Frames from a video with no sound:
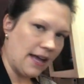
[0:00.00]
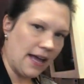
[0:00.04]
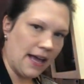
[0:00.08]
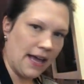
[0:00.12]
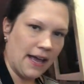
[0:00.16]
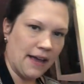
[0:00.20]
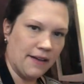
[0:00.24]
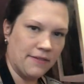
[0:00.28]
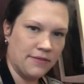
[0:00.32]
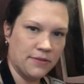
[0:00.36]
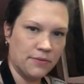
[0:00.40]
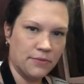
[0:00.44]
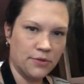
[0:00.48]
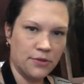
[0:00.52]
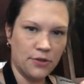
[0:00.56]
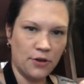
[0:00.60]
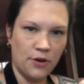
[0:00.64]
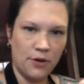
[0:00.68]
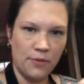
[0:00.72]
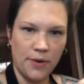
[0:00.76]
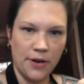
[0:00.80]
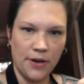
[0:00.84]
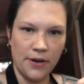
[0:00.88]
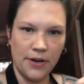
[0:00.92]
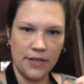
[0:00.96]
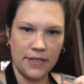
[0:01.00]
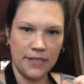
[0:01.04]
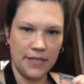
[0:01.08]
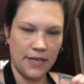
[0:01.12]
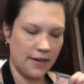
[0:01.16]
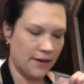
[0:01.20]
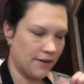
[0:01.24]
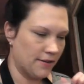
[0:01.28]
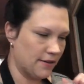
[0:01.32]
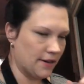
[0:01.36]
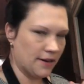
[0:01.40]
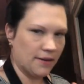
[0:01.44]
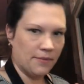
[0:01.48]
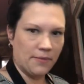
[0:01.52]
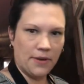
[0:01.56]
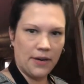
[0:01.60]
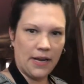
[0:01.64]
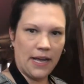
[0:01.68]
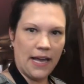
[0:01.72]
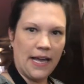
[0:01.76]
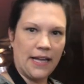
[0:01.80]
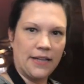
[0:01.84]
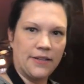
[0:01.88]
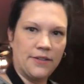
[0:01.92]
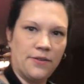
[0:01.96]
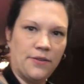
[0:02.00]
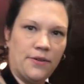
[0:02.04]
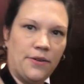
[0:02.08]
I have some strawberries here that I'm gonna add to